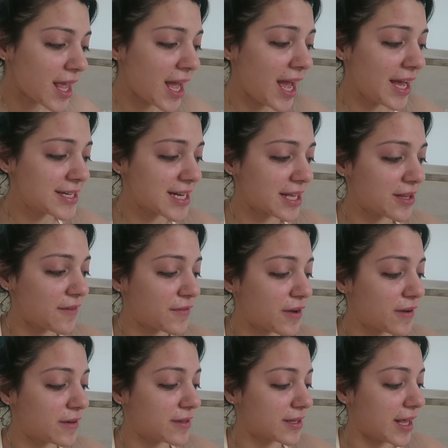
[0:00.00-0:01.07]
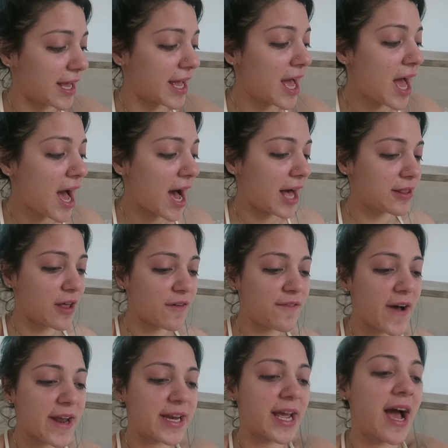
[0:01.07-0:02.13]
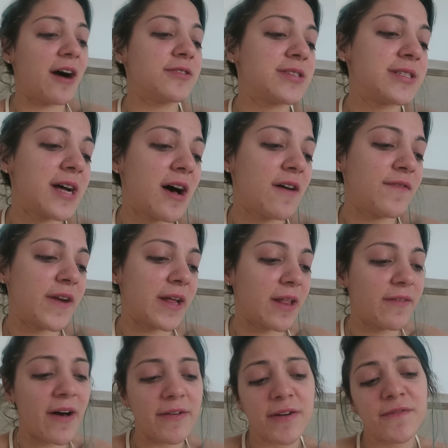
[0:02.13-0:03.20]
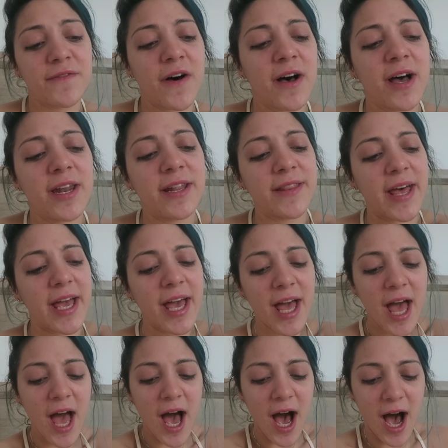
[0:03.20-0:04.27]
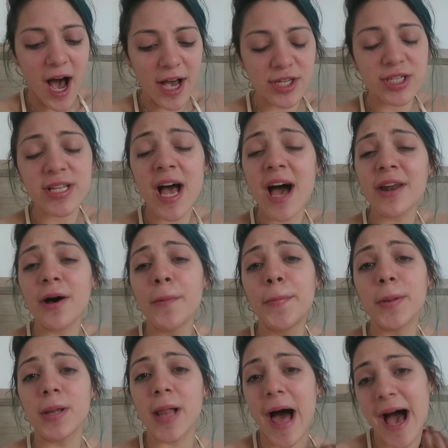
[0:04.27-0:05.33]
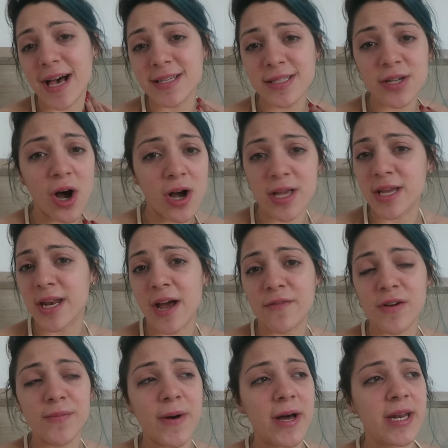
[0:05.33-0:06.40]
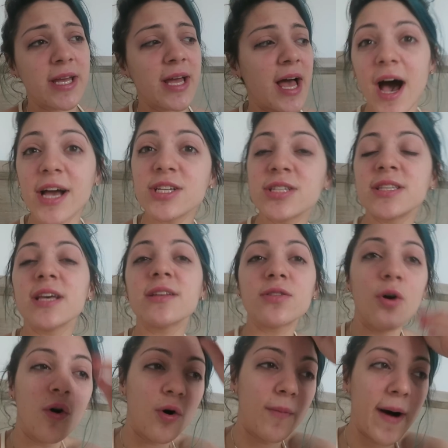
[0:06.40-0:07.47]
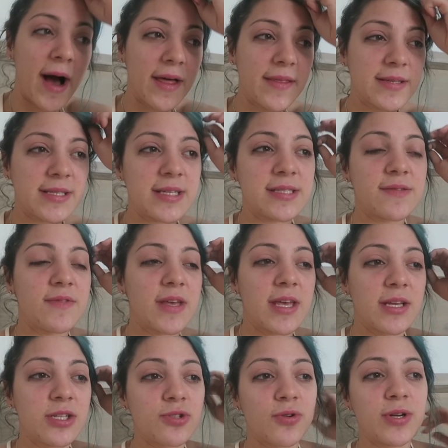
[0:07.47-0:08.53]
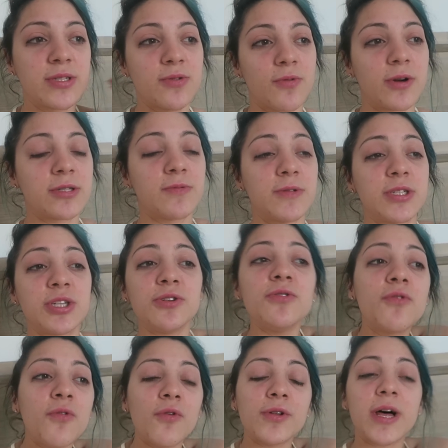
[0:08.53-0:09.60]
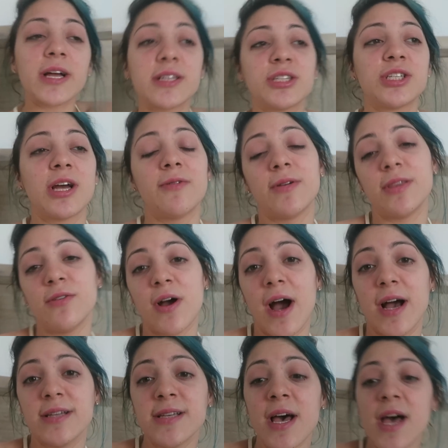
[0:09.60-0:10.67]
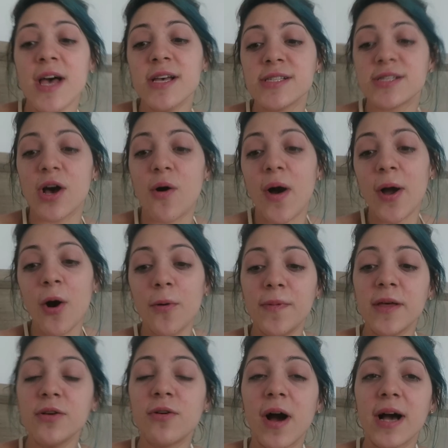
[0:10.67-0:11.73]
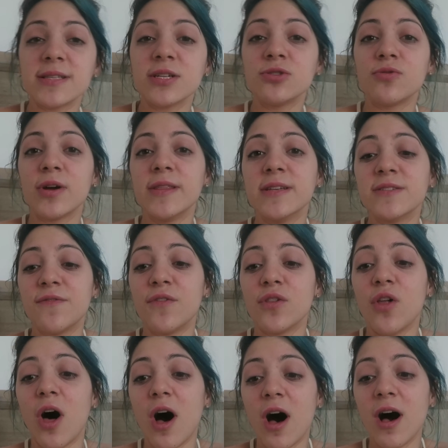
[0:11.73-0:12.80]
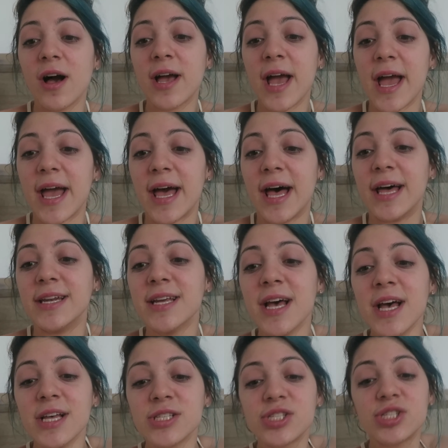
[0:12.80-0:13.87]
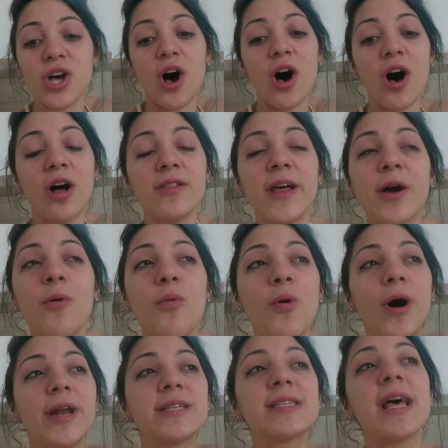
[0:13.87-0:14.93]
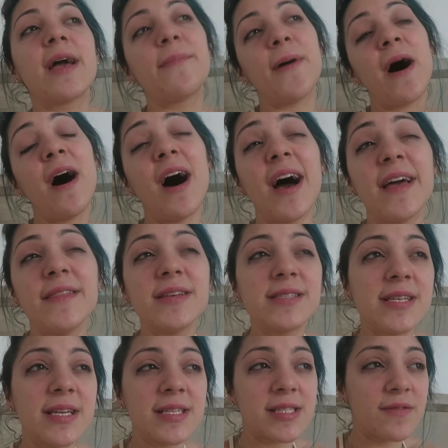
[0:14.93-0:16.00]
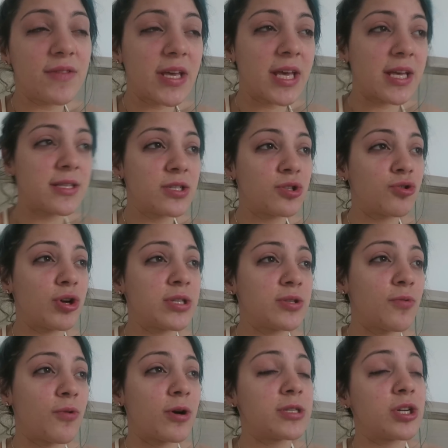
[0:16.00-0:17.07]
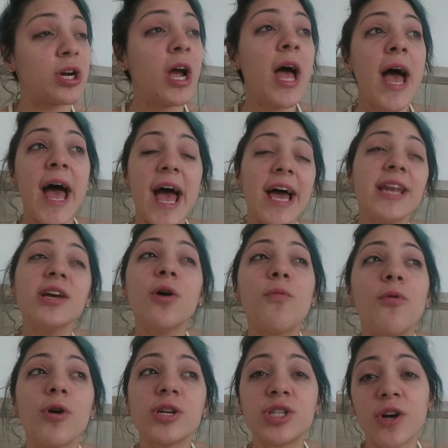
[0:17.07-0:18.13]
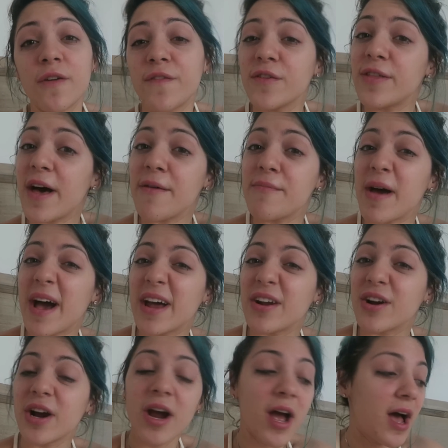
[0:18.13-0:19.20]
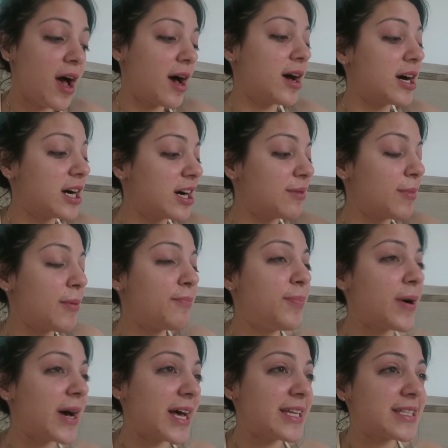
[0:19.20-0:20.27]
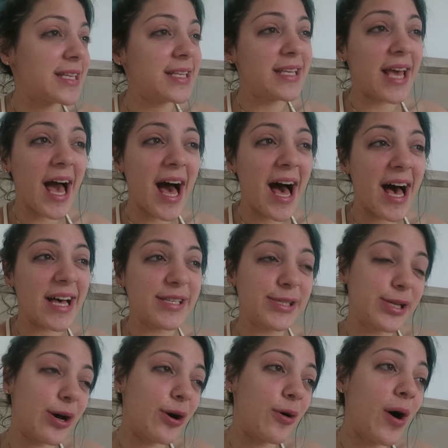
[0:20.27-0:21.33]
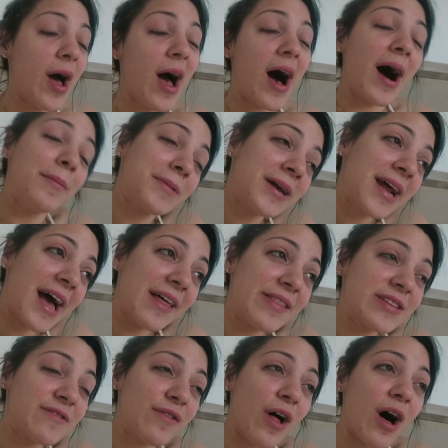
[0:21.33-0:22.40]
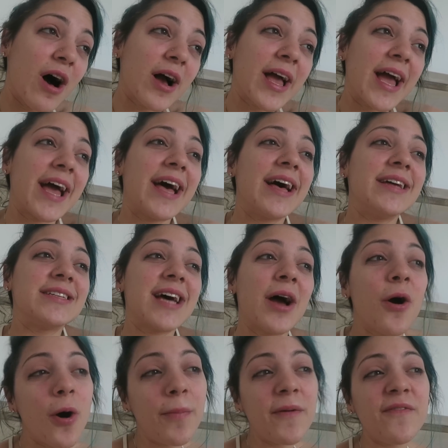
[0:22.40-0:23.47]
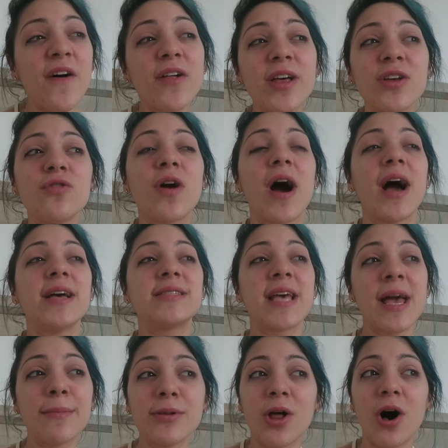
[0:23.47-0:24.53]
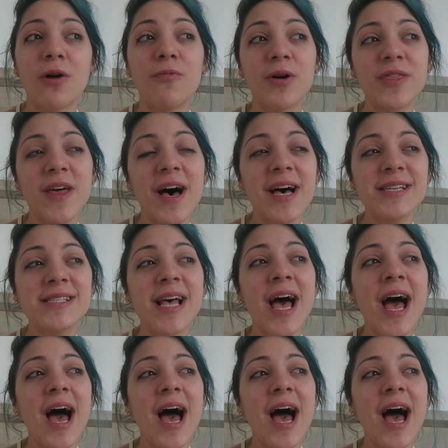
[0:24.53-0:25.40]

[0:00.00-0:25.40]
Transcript: And I love kind of, like, I love finding out stuff, and I love having fun, and like I just had a blast talking to everybody. I just think the whole behind the scenes of the Kids Choice Awards was too cool not to share with you guys. So I hope that you guys enjoyed this vlog and saw like what it's like behind the scenes of the Kids Choice Awards, or any award show for that matter. Um, but yeah, so I'm gonna end this vlog, and I hope it felt like you guys came along with us.